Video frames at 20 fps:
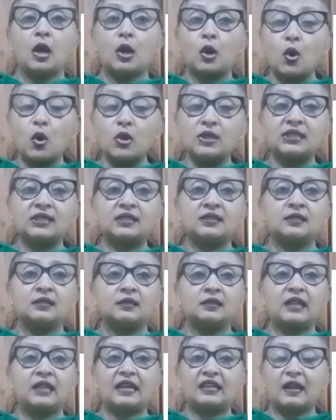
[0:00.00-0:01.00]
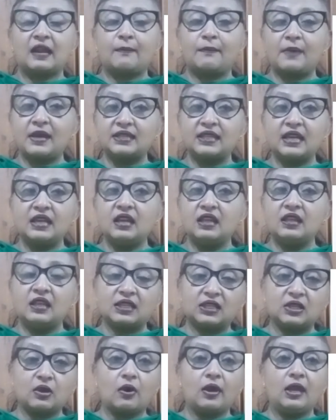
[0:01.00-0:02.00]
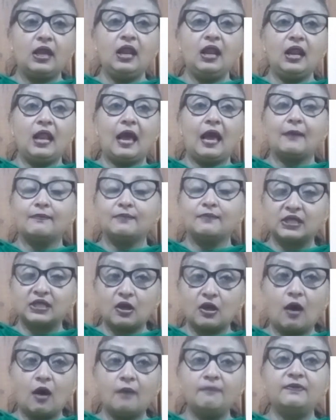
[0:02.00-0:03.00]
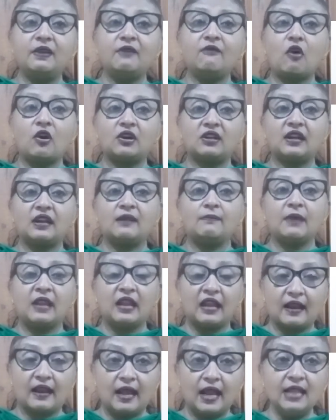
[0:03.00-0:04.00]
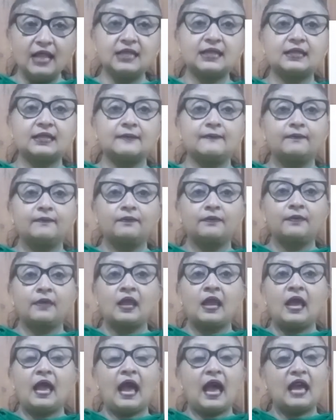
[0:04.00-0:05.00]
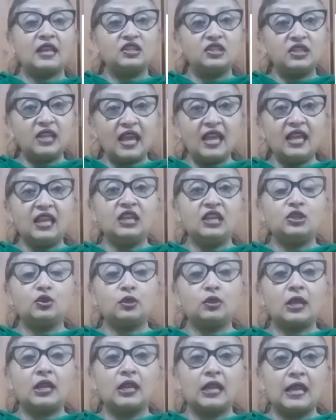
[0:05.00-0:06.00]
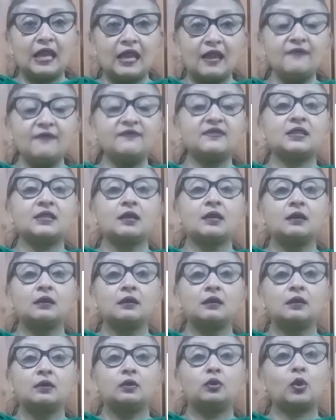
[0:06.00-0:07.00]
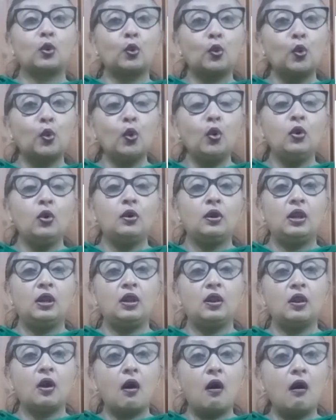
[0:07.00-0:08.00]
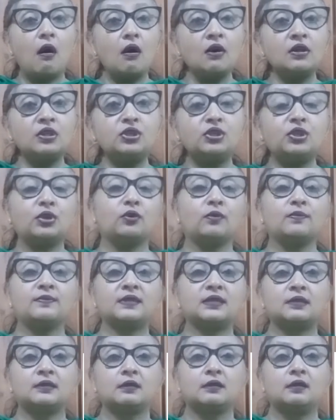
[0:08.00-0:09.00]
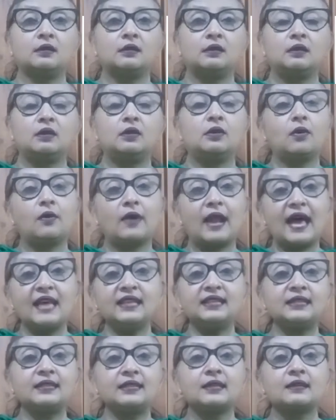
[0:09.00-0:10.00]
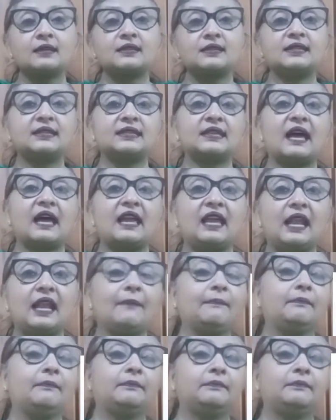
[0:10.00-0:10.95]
Roots that are present in the soil absorb the water and minerals and take it to the leaves through long tubes known as xylem.